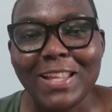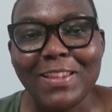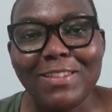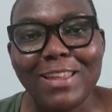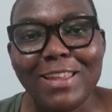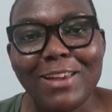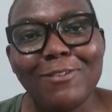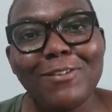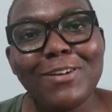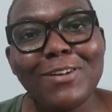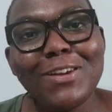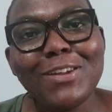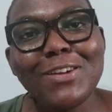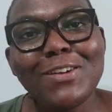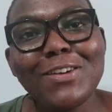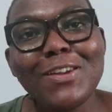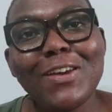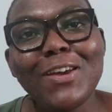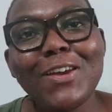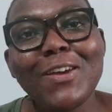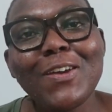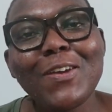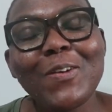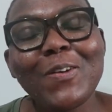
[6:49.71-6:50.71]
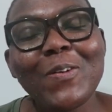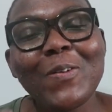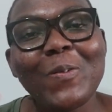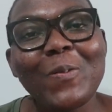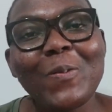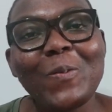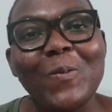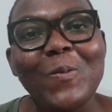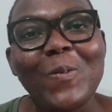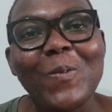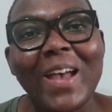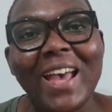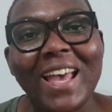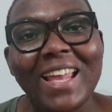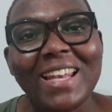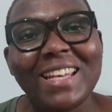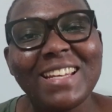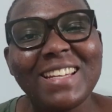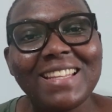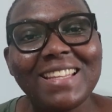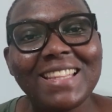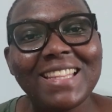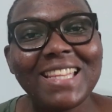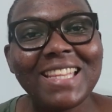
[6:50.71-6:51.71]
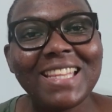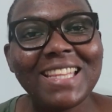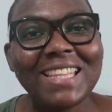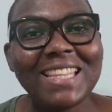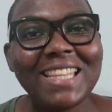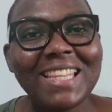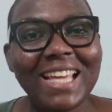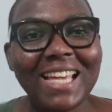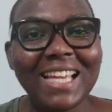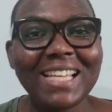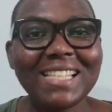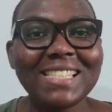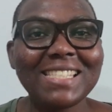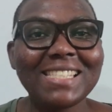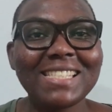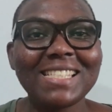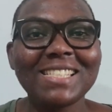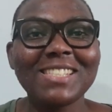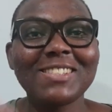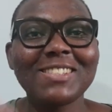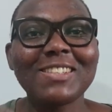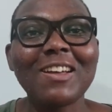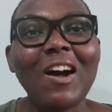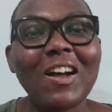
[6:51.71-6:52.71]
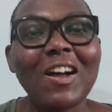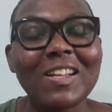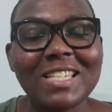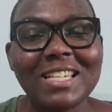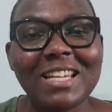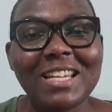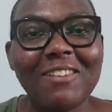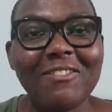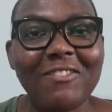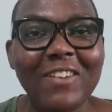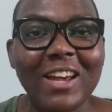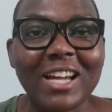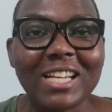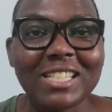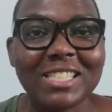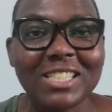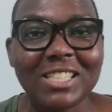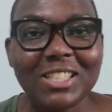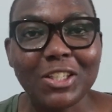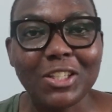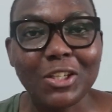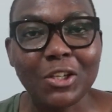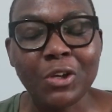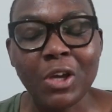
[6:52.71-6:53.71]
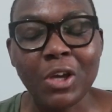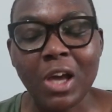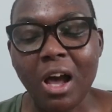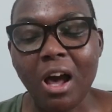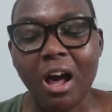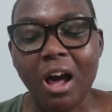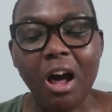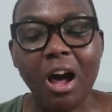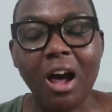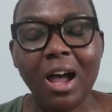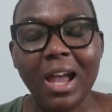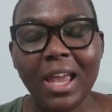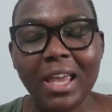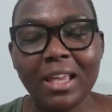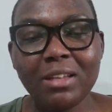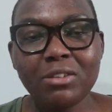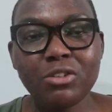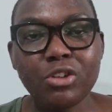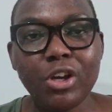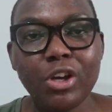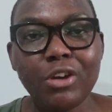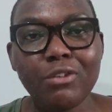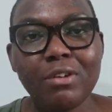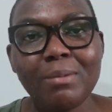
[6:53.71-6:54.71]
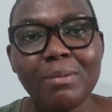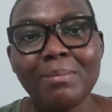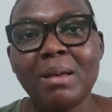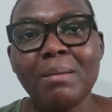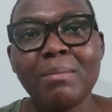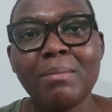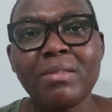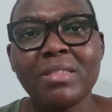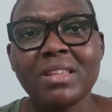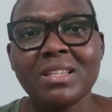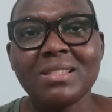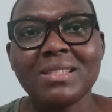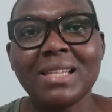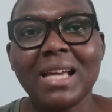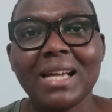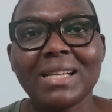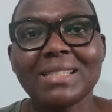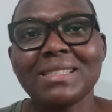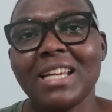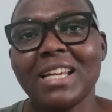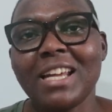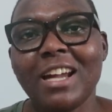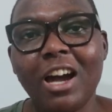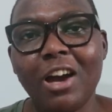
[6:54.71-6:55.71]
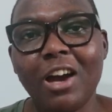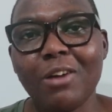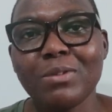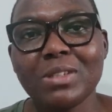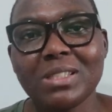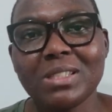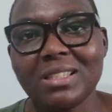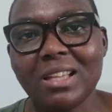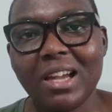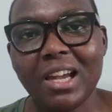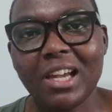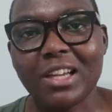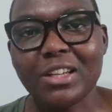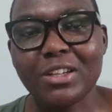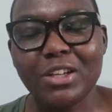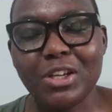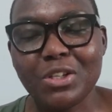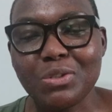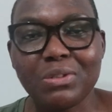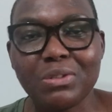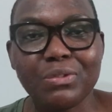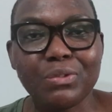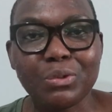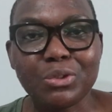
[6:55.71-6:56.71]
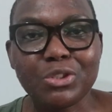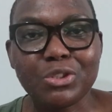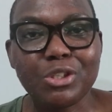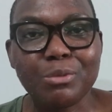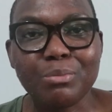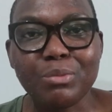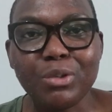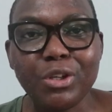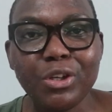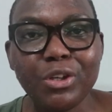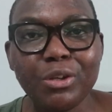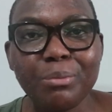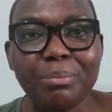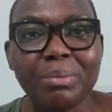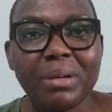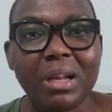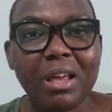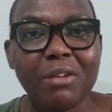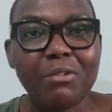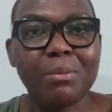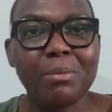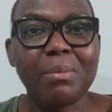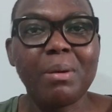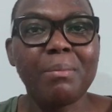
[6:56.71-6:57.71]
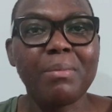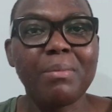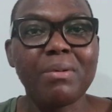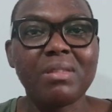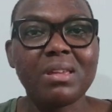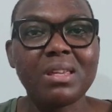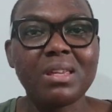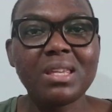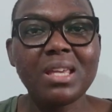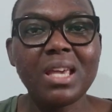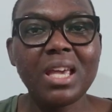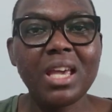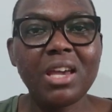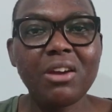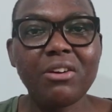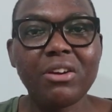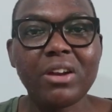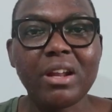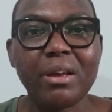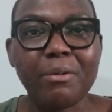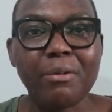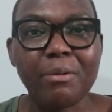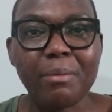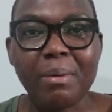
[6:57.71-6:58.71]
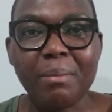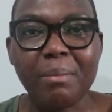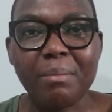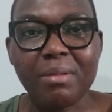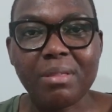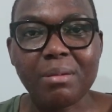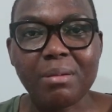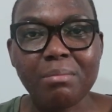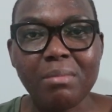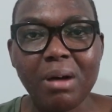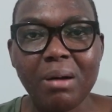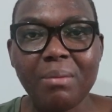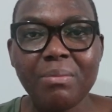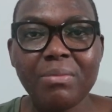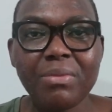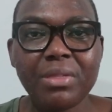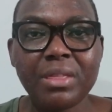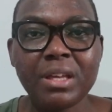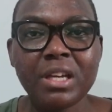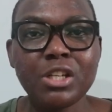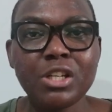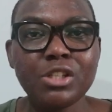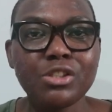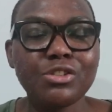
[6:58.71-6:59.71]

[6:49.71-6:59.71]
They want to know when this started affecting you. I don't remember the exact date I was diagnosed with autoimmune, but I remember the year and I remember the month.